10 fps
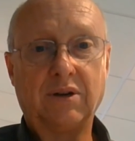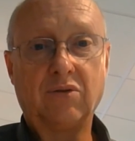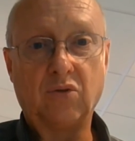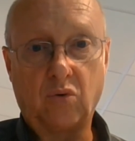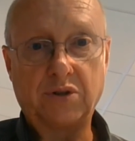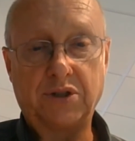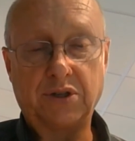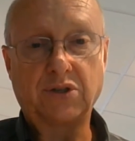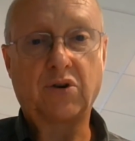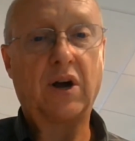Lord
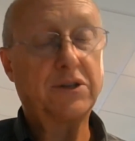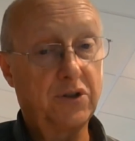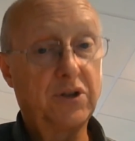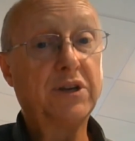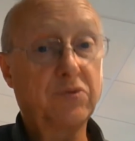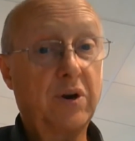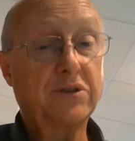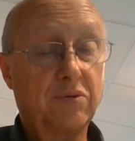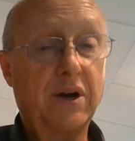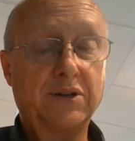Jesus Christ, to his
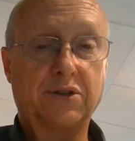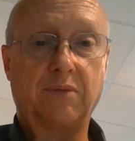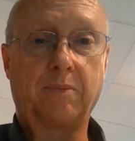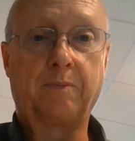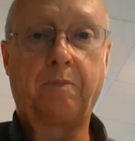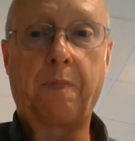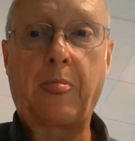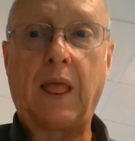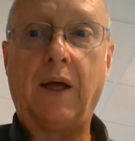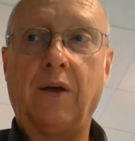resurrection?
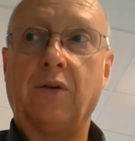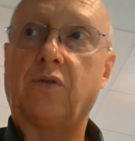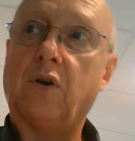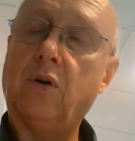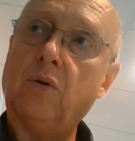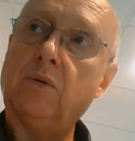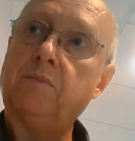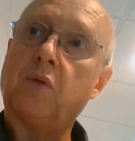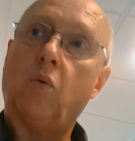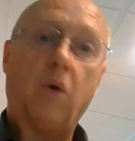
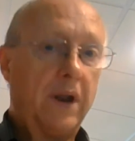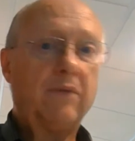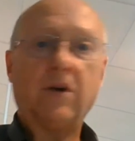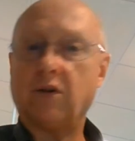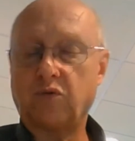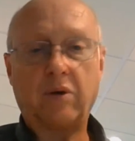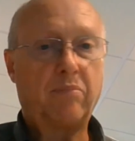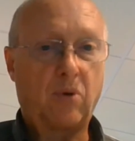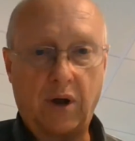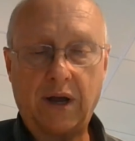So whatever else we
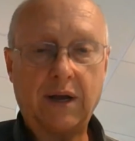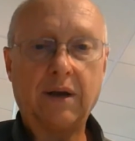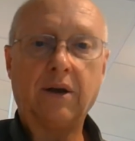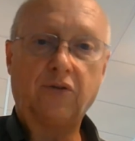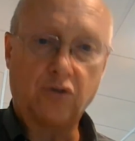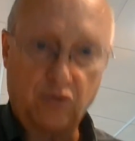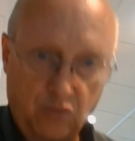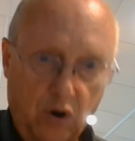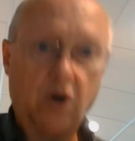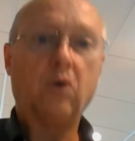bring to
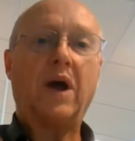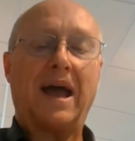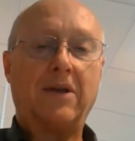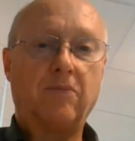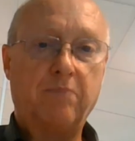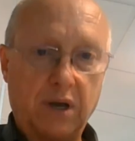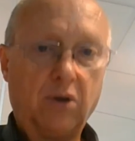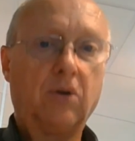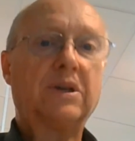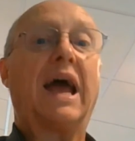grow and
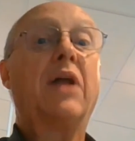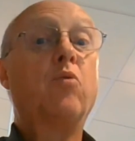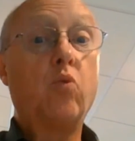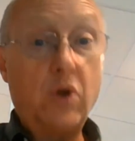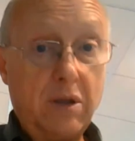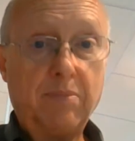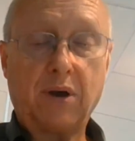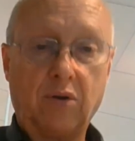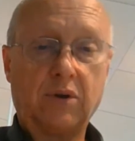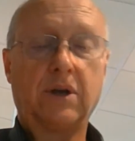build and
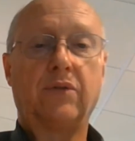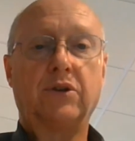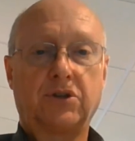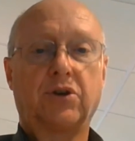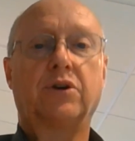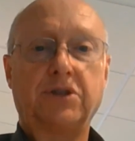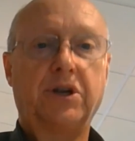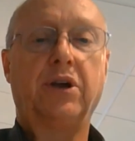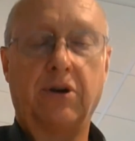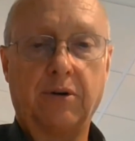rebuild the church
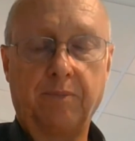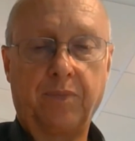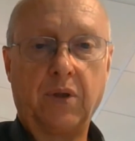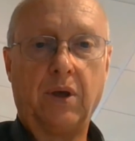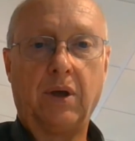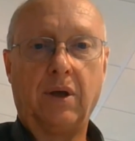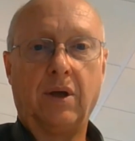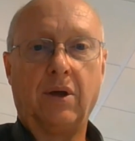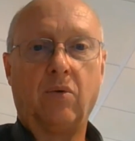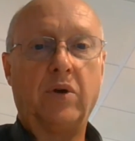here,
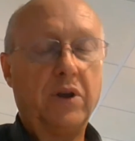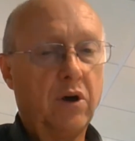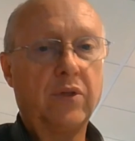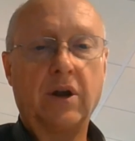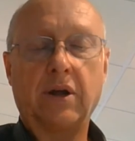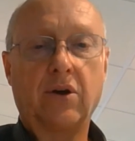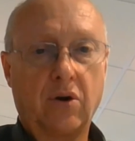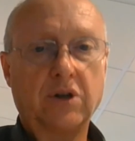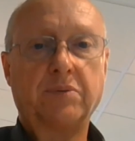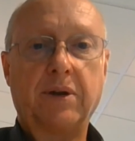we know that
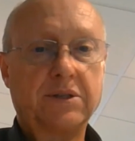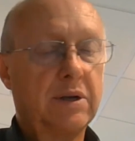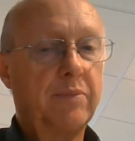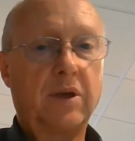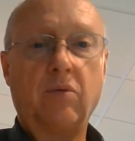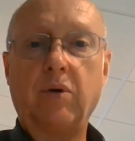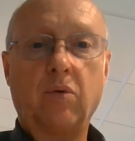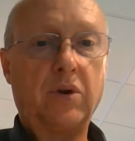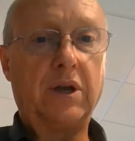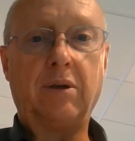encouragement is something we will
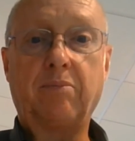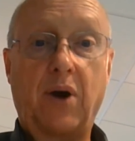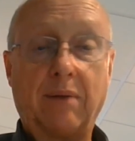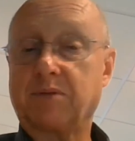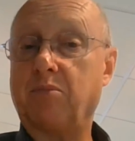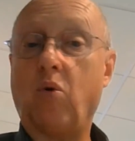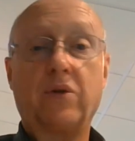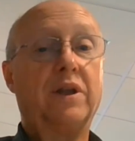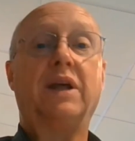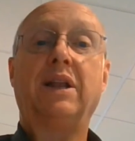need, perhaps more
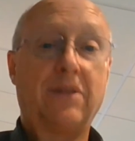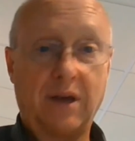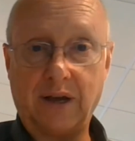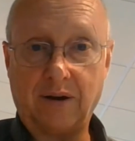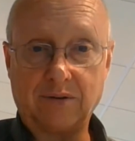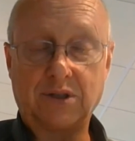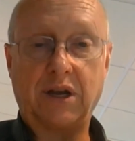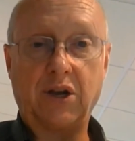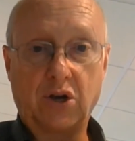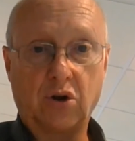than anything else,
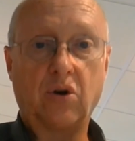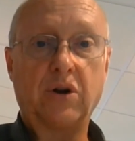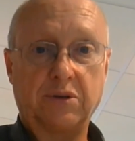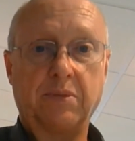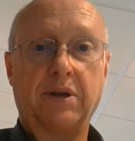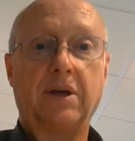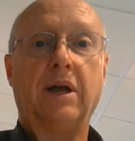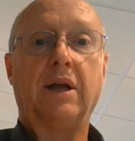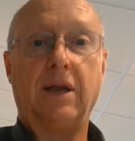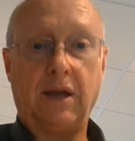encouragement
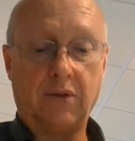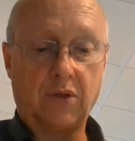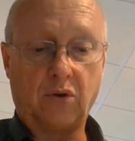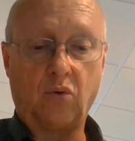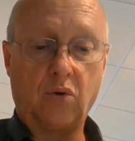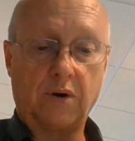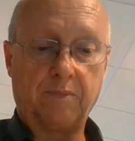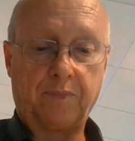in the Lord.